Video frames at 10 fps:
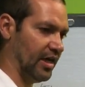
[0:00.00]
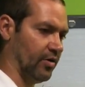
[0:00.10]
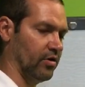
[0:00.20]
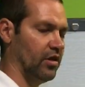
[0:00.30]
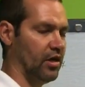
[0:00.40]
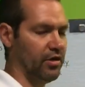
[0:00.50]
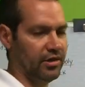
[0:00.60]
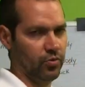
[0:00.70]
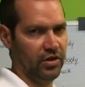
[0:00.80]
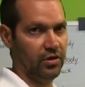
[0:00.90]

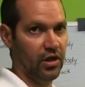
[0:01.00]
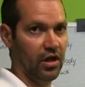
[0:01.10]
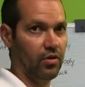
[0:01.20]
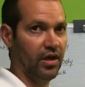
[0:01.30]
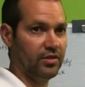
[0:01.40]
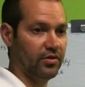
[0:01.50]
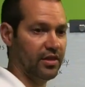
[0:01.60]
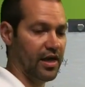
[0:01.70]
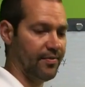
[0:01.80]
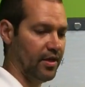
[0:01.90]
counterclockwise and 1 clockwise with
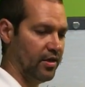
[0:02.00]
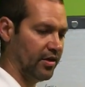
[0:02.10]
that.